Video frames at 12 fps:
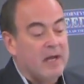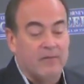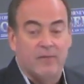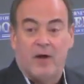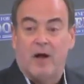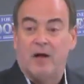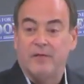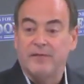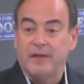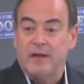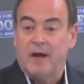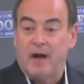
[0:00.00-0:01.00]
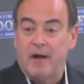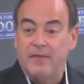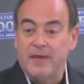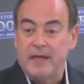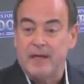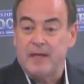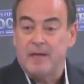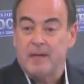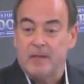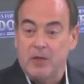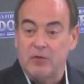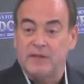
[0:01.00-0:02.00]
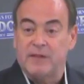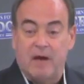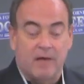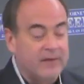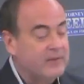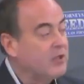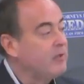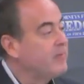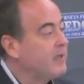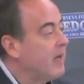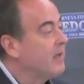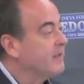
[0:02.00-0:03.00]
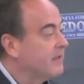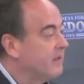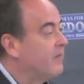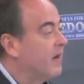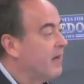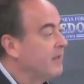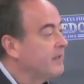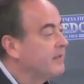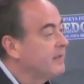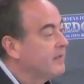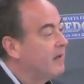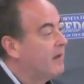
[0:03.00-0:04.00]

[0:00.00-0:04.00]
involved the use of a GPS device